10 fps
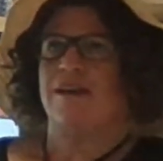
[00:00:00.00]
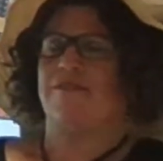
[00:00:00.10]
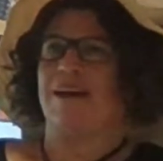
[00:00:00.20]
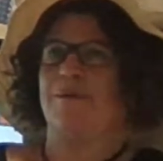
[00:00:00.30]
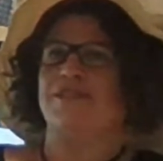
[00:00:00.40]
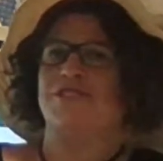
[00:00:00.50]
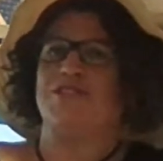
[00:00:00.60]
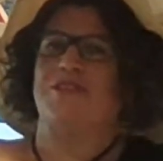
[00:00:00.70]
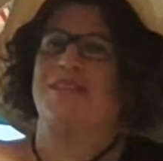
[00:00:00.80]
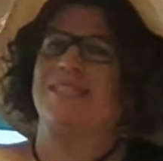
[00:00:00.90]
I was to
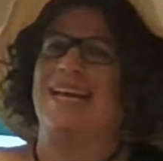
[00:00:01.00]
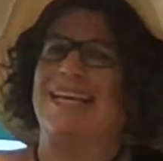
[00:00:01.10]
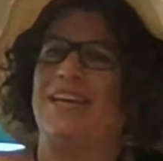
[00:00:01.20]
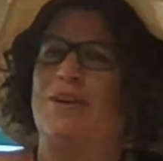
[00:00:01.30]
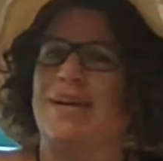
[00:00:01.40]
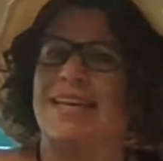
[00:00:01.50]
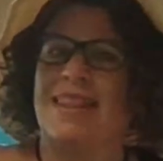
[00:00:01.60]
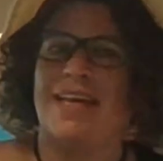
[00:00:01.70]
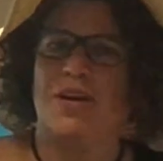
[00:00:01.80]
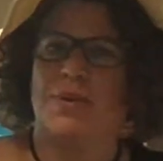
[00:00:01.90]
do this, and I get
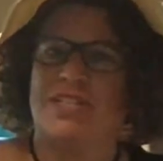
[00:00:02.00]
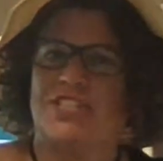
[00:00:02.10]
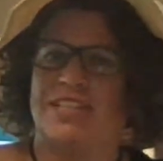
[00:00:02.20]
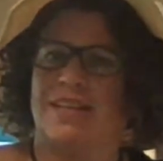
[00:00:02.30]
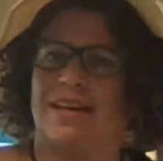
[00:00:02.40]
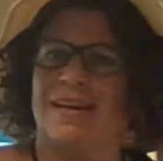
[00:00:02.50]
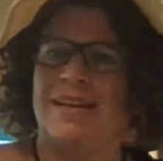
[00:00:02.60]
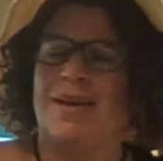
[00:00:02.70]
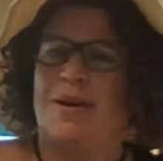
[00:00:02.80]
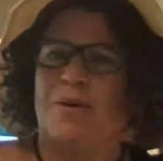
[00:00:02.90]
that question a lot,
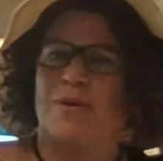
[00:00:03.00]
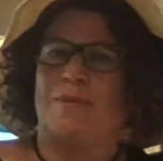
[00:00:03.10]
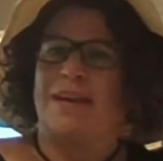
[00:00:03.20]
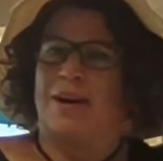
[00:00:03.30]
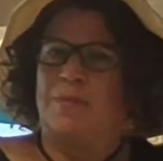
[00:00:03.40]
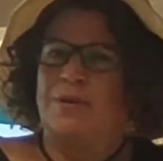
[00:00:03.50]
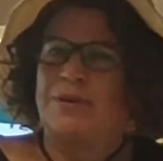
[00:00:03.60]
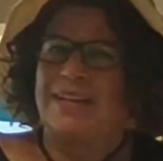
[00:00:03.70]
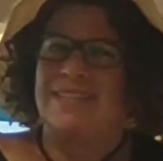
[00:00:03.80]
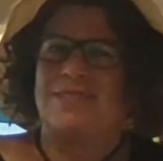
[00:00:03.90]
where my upper
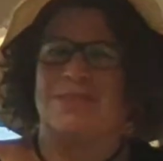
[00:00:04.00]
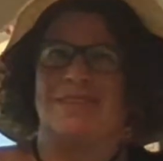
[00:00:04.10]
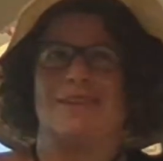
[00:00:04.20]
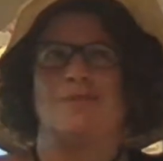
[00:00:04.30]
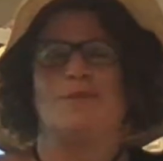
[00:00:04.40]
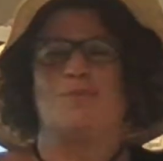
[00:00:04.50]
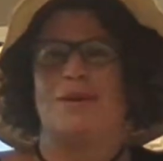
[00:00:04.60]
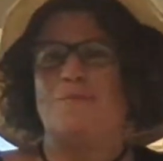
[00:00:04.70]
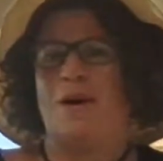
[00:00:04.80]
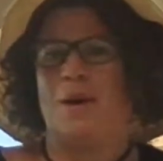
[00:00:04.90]
grades are like, well,
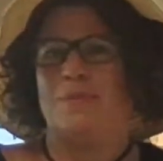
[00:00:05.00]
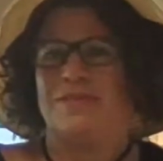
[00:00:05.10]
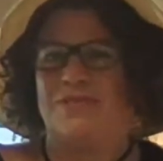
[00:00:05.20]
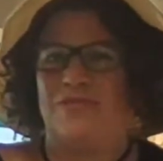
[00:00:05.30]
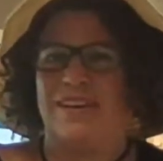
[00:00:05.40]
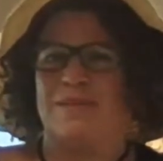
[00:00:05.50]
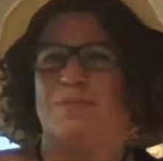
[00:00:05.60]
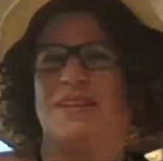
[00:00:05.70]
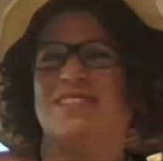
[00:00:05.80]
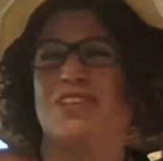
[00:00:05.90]
BrainPOP is fun,
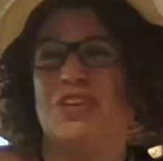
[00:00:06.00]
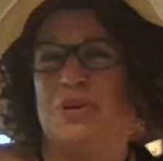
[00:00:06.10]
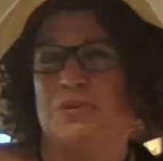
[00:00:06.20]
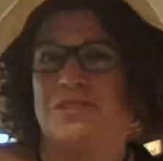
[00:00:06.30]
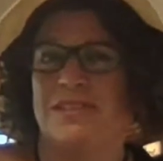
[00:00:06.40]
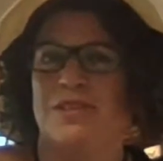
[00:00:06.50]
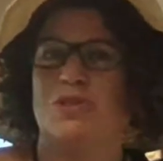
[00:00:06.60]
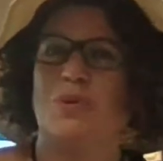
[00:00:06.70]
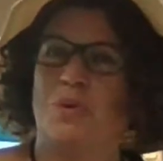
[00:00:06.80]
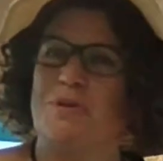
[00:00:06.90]
but it's cute. Mm-hmm.
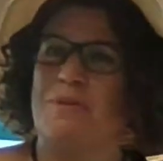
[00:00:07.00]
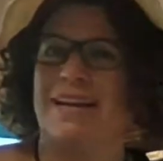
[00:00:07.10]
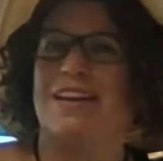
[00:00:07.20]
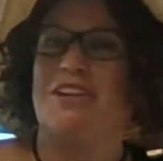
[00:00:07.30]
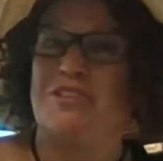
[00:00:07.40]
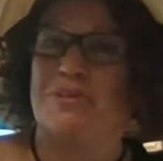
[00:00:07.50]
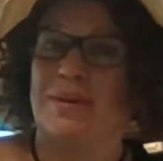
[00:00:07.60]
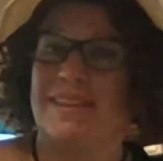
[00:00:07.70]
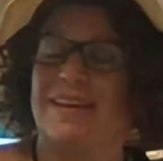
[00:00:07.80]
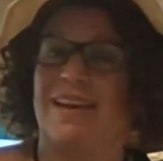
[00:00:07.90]
So what am I going to do
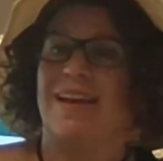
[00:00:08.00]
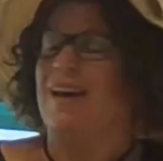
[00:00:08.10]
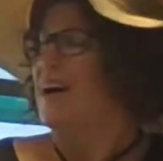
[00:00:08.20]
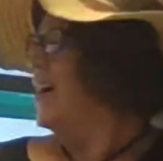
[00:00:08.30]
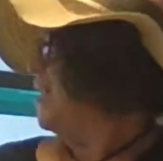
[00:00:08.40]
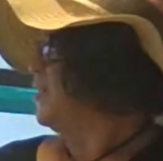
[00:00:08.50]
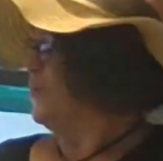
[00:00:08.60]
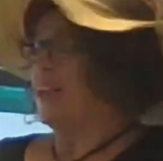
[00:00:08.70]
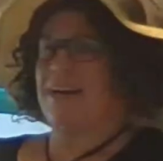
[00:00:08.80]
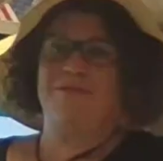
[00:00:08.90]
with it? I
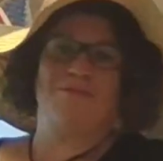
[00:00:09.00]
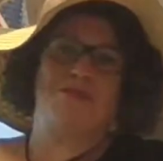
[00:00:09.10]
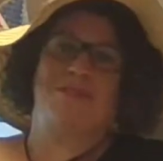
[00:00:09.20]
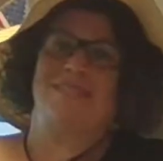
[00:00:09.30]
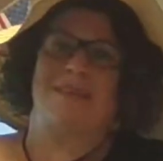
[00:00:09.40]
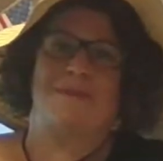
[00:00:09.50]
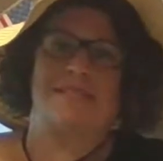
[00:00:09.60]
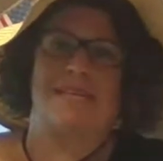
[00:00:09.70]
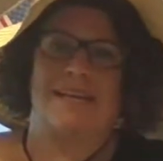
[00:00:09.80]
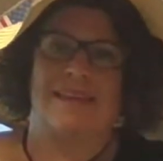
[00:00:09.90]
would have them do the same
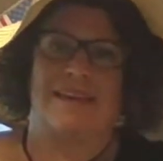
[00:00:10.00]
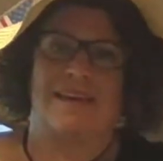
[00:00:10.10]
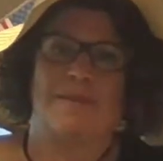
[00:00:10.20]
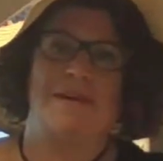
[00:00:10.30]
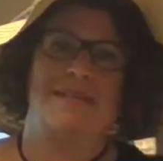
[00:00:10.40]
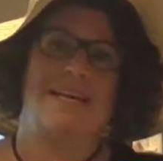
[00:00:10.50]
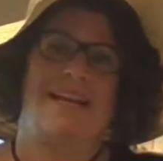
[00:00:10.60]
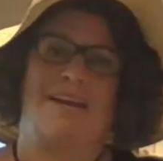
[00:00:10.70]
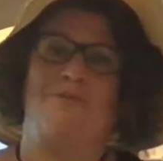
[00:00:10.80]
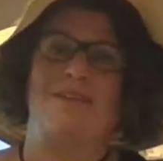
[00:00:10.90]
exact thing, because
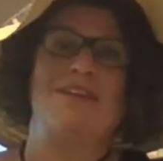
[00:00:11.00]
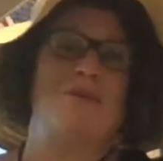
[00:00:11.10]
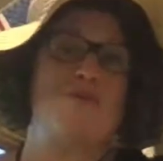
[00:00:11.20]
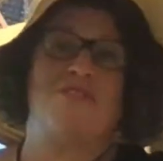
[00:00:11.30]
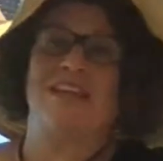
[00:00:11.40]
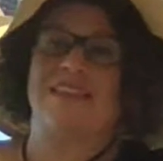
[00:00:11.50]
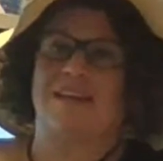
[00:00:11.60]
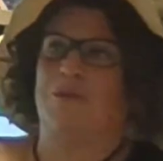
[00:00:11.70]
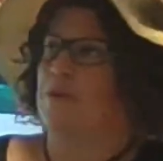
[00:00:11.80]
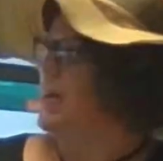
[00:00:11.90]
I really don't think that
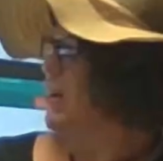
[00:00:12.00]
it would make